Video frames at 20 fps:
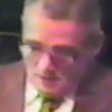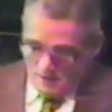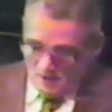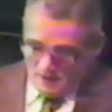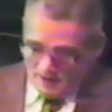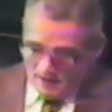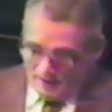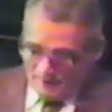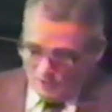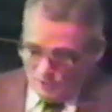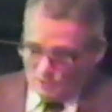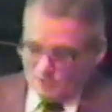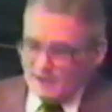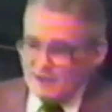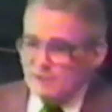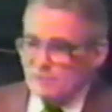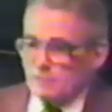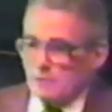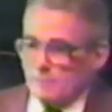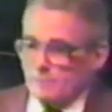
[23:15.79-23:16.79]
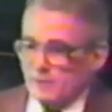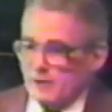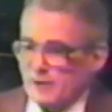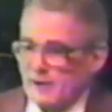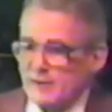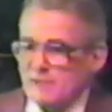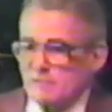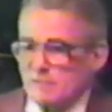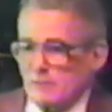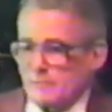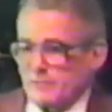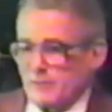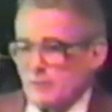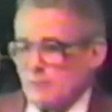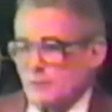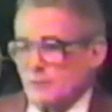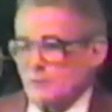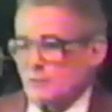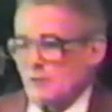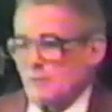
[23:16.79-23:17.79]
and now this entropy,
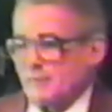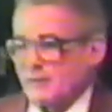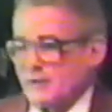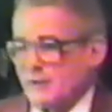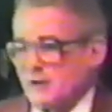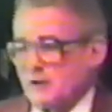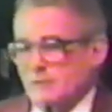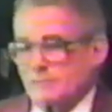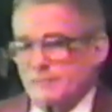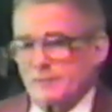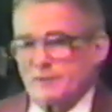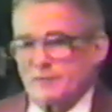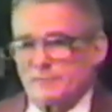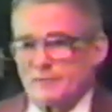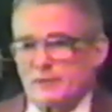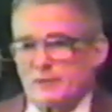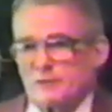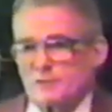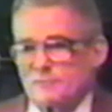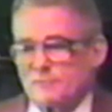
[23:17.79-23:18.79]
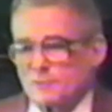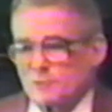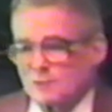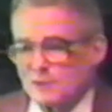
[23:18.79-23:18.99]
entropy, what he's talking about entropy is this.